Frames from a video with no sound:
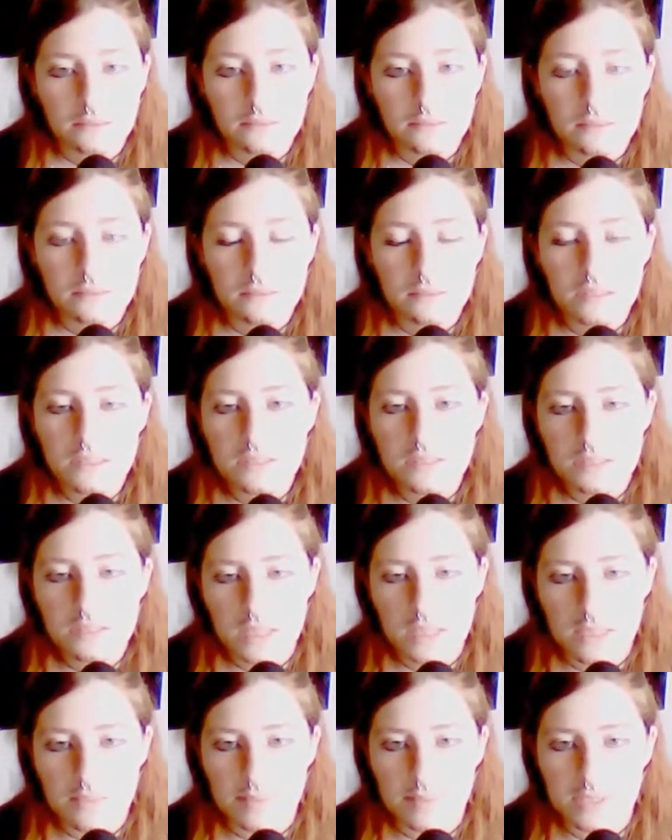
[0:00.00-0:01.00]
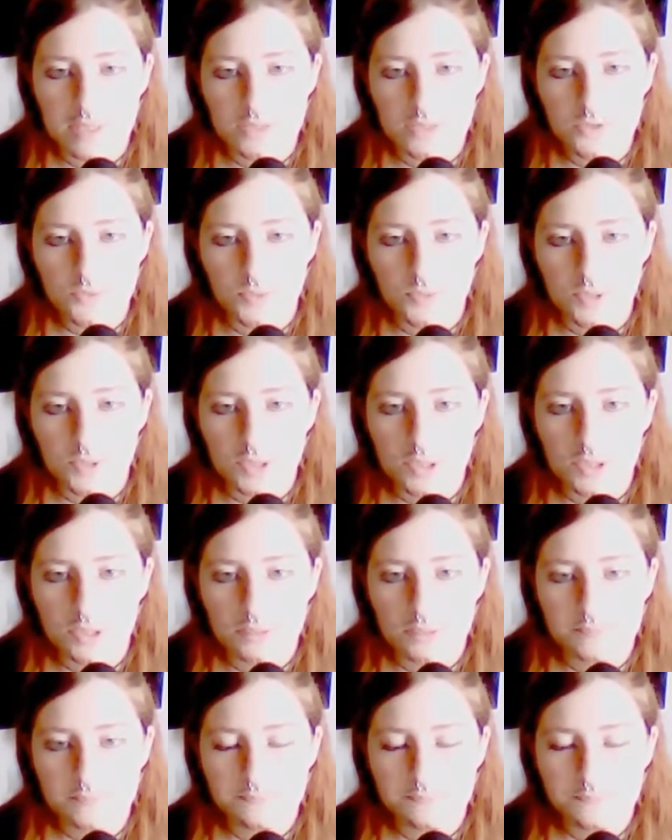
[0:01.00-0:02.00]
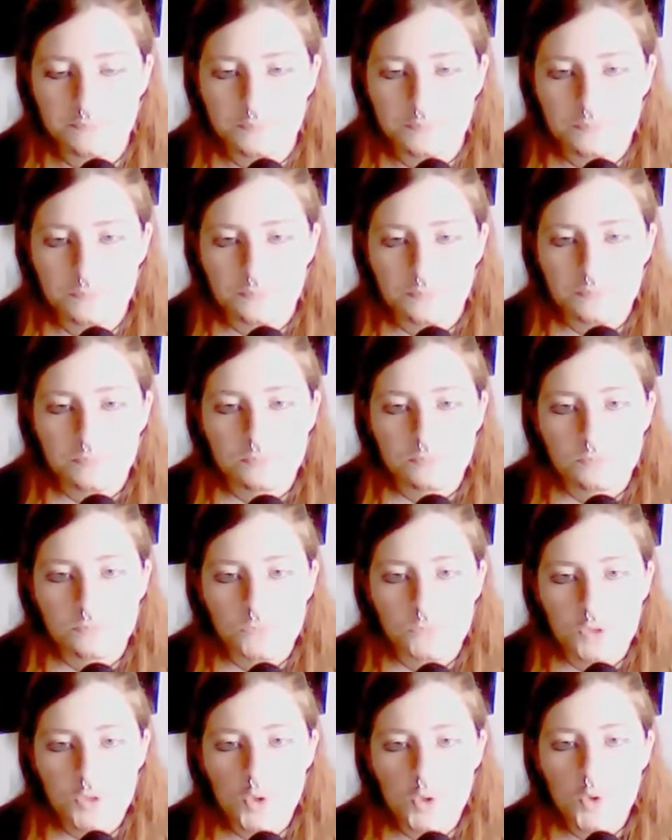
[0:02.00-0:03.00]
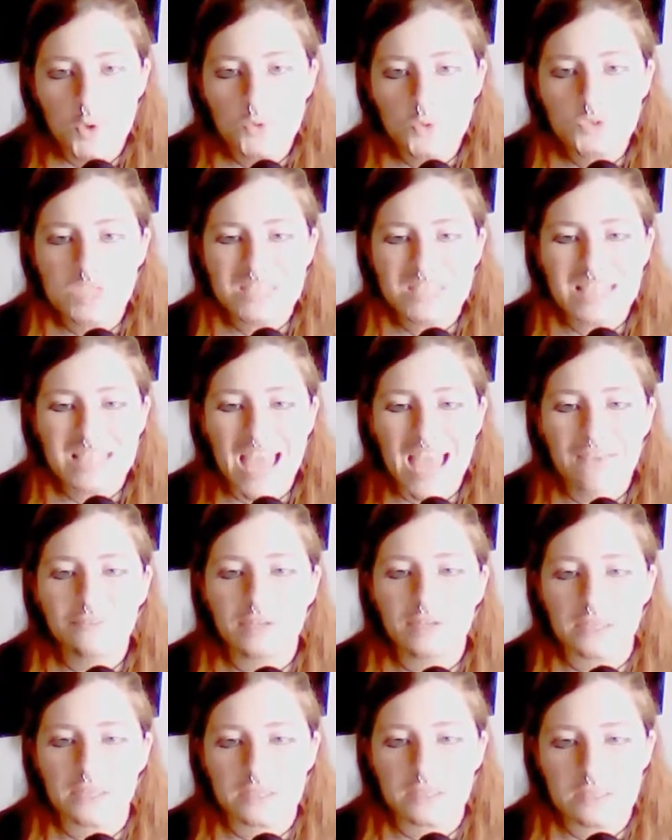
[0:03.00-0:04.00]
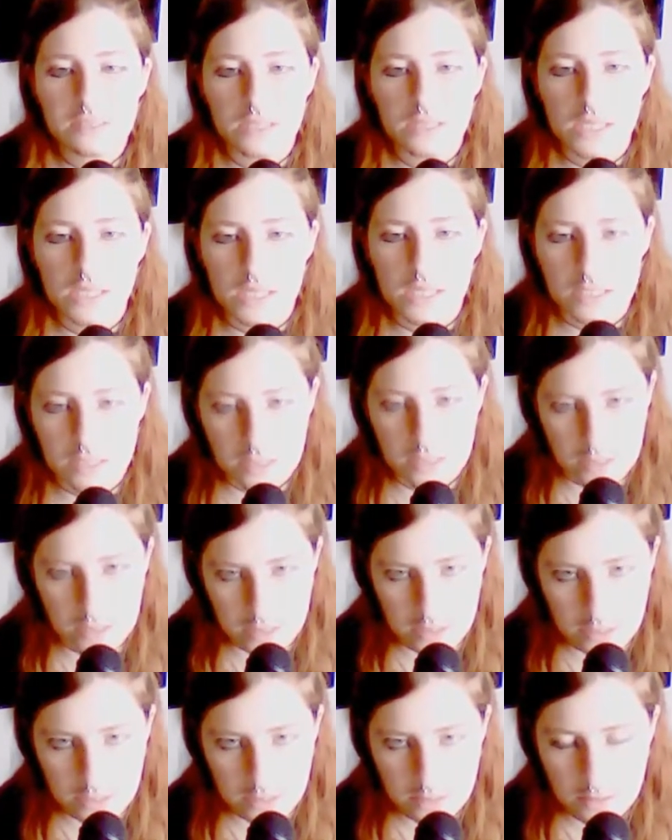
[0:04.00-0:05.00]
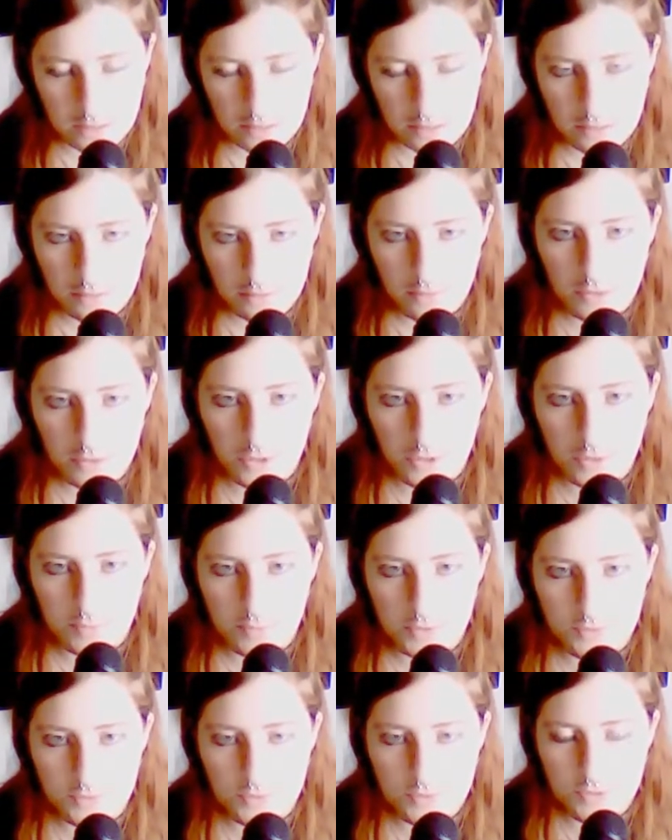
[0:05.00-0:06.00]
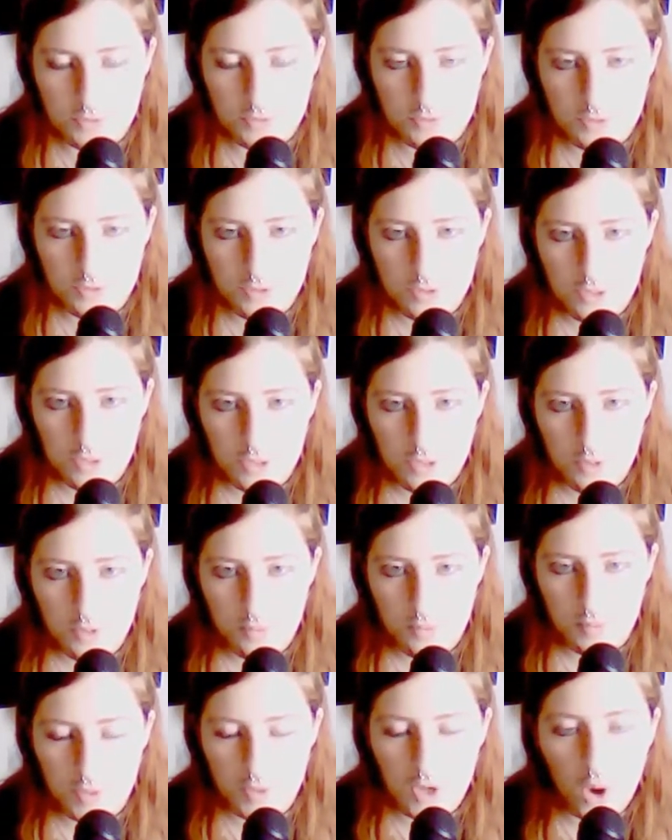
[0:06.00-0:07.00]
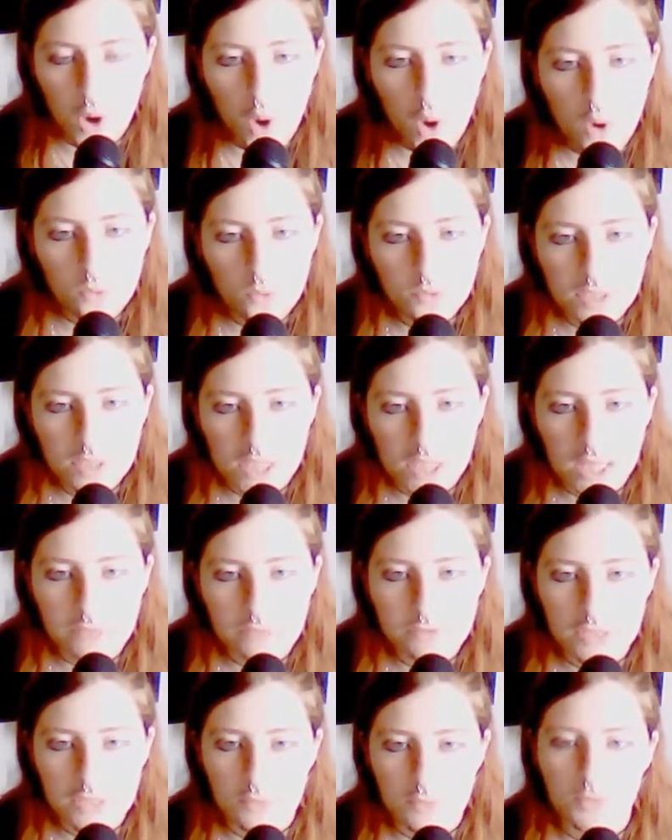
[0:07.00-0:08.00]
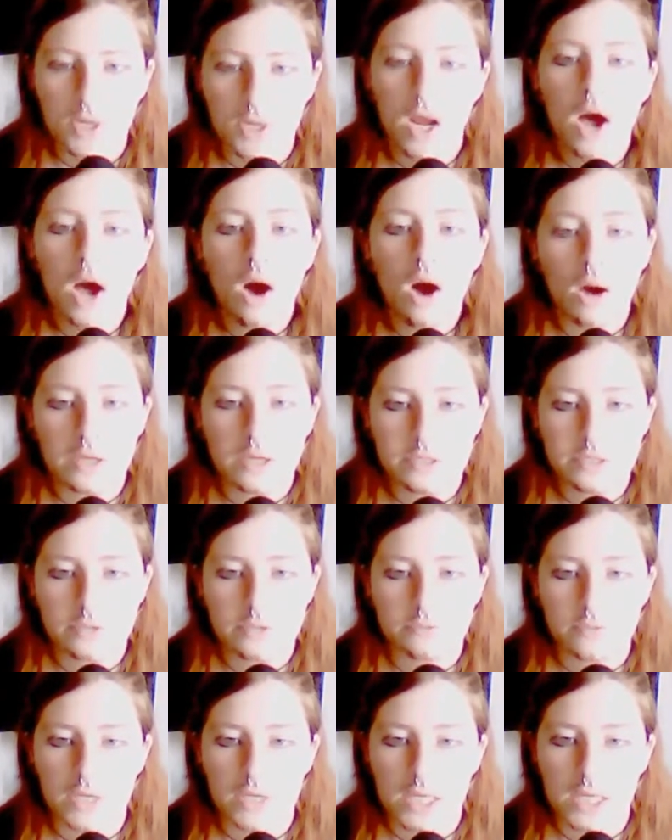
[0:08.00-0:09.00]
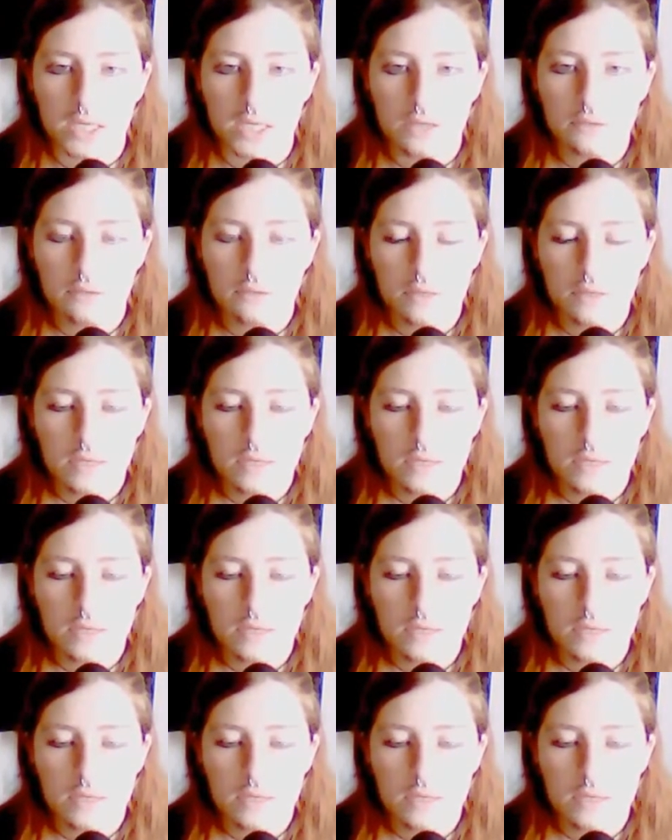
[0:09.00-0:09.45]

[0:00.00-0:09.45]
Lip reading: these teddy bears were used as evidence against their abusers, but only if they were caught on video.